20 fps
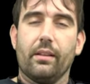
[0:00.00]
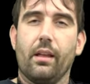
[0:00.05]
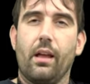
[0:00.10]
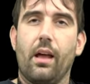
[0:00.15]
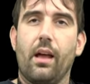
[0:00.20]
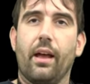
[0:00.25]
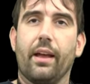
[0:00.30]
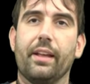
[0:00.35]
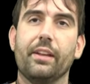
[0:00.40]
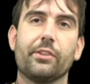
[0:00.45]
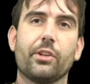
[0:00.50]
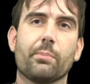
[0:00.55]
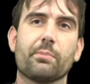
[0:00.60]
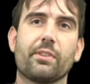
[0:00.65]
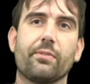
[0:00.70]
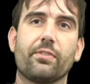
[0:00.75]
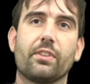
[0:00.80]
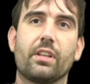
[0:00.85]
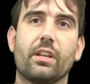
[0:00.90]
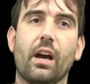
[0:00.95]
Uh, in terms
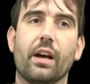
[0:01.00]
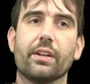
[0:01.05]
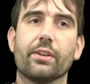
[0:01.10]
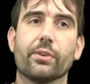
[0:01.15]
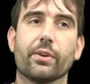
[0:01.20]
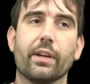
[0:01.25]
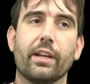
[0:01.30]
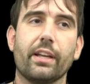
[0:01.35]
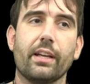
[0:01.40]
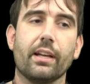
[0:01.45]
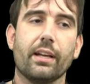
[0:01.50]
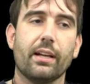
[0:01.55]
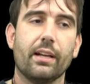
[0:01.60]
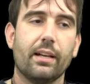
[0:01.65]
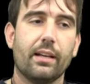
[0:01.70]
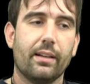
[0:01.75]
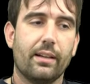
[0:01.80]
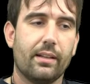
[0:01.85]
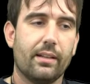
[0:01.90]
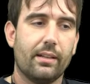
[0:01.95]
of gunnery,
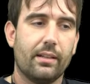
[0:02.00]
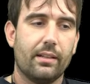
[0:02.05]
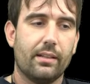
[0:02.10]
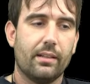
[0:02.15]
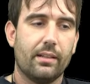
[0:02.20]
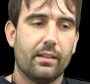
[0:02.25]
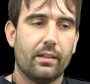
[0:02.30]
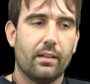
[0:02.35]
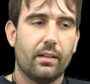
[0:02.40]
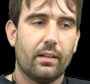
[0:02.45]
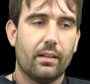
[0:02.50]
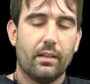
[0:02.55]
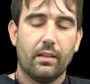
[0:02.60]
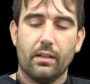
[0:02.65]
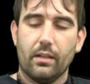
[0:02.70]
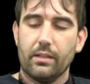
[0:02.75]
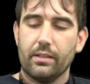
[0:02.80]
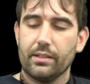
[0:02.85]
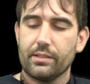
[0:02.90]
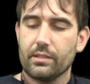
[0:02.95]

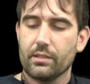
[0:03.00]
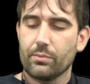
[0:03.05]
this